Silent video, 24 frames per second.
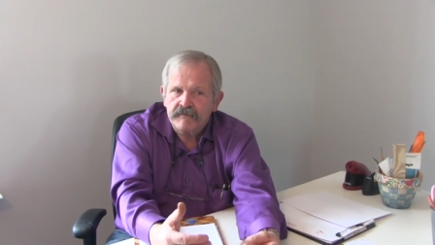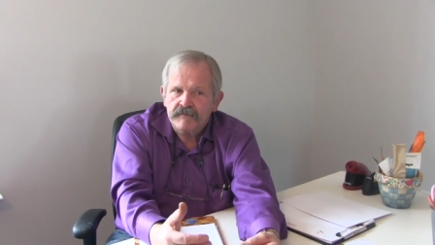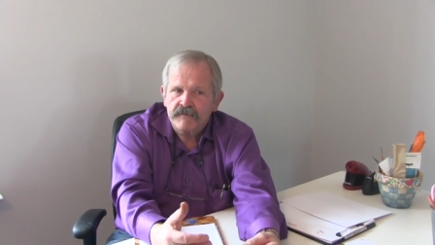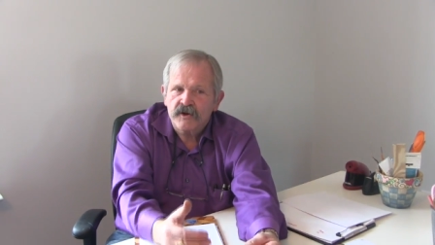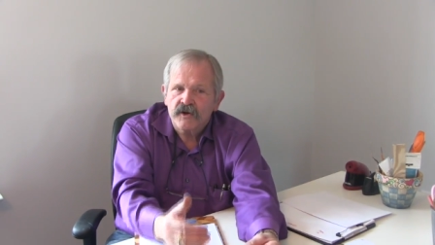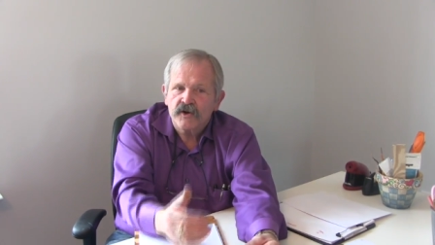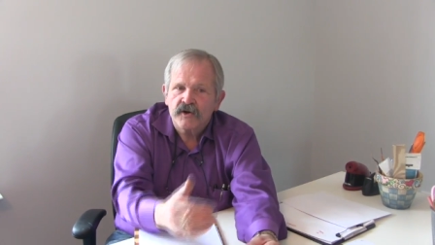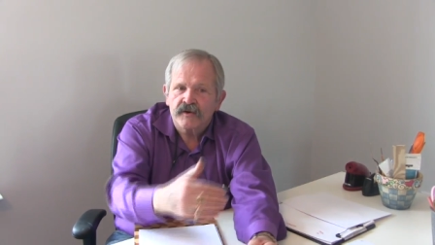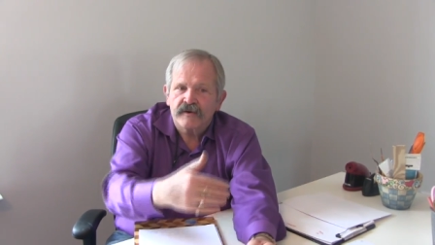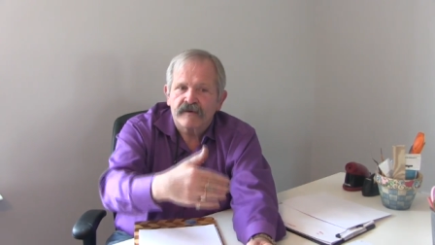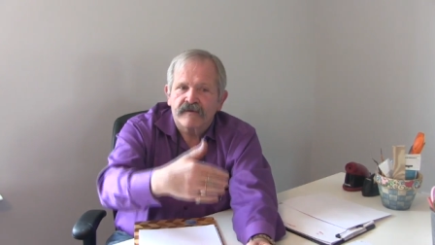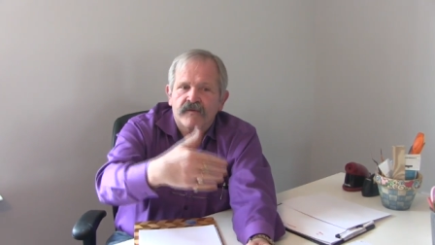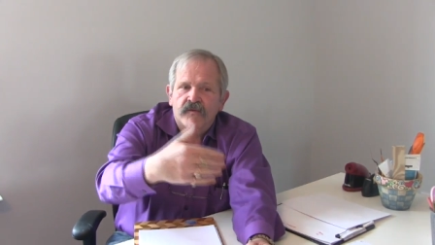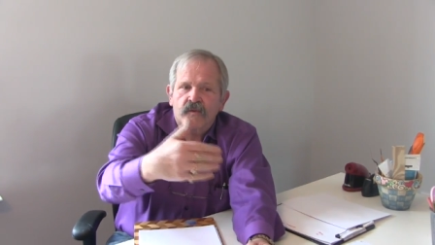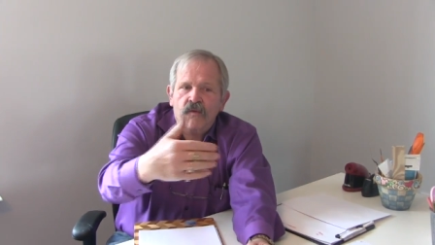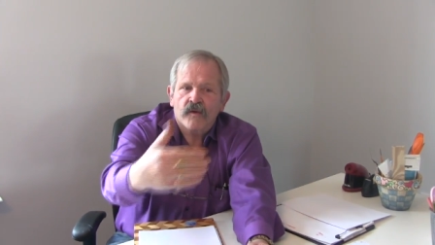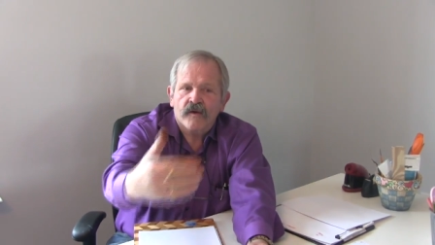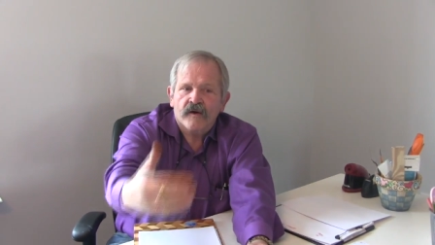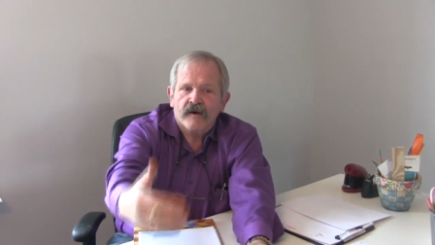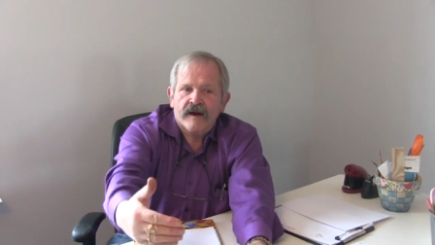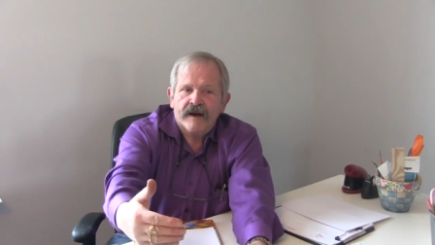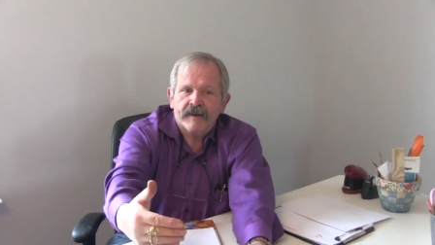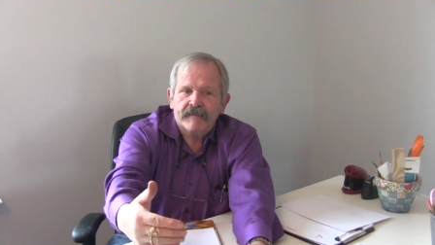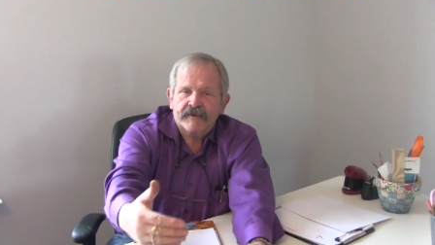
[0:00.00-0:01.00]
mood of
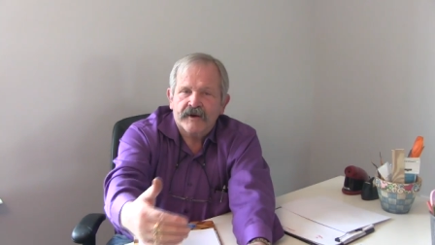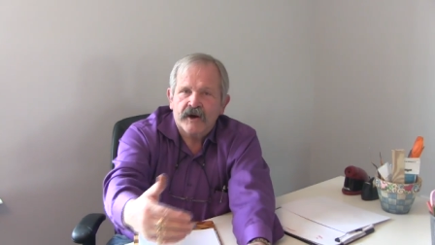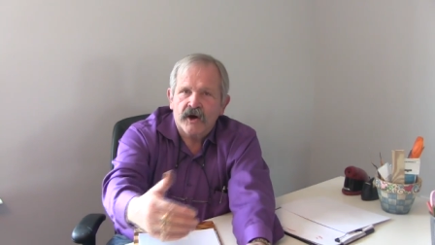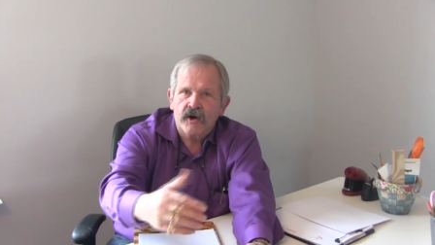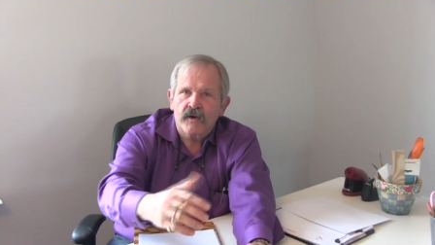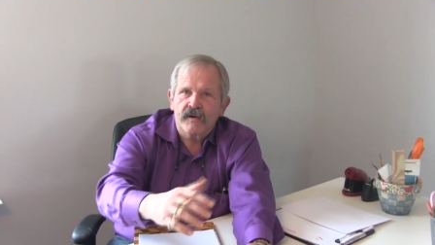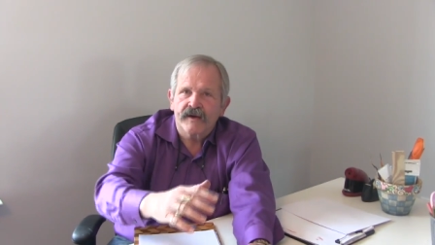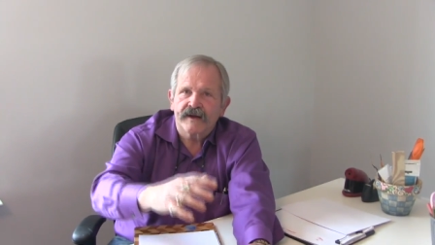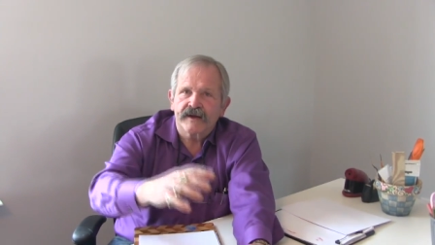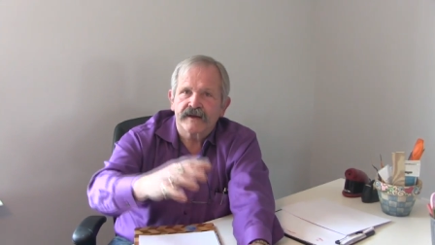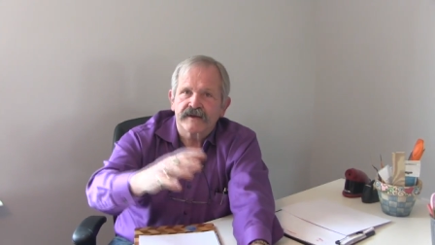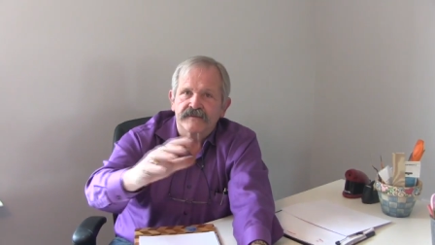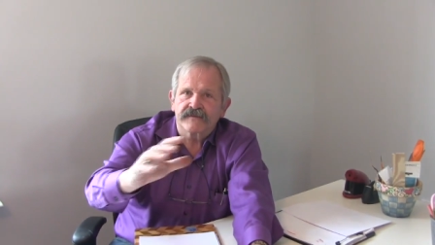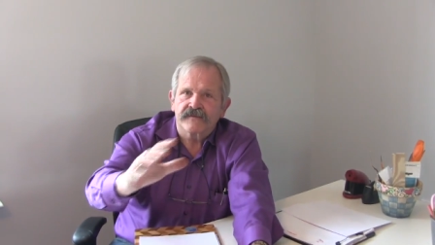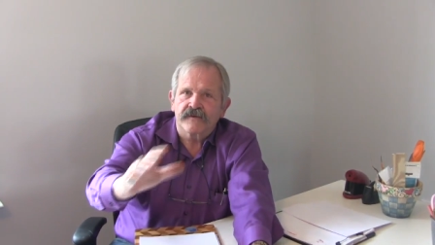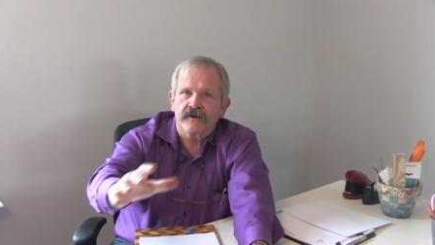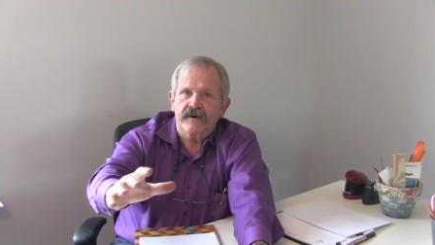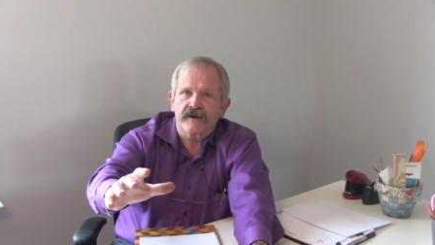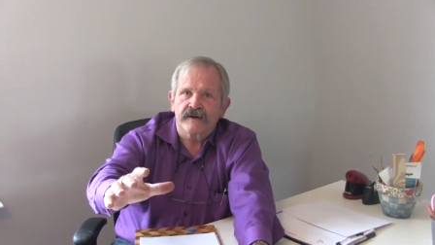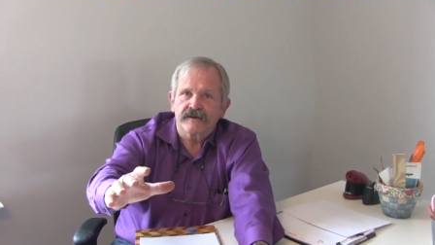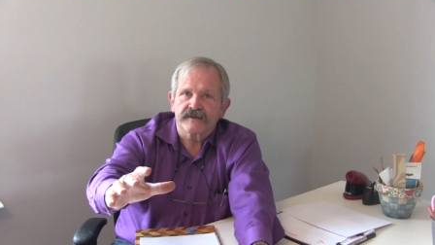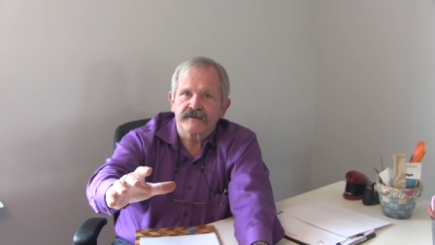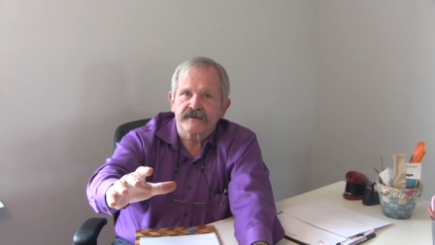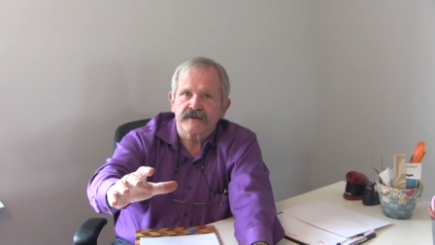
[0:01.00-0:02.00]
where I'm going as
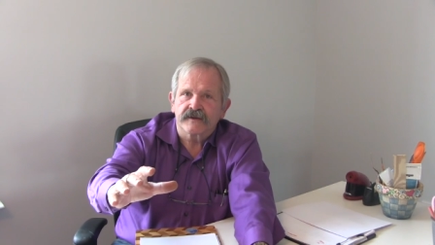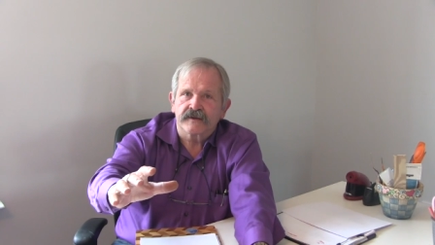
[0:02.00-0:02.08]
far as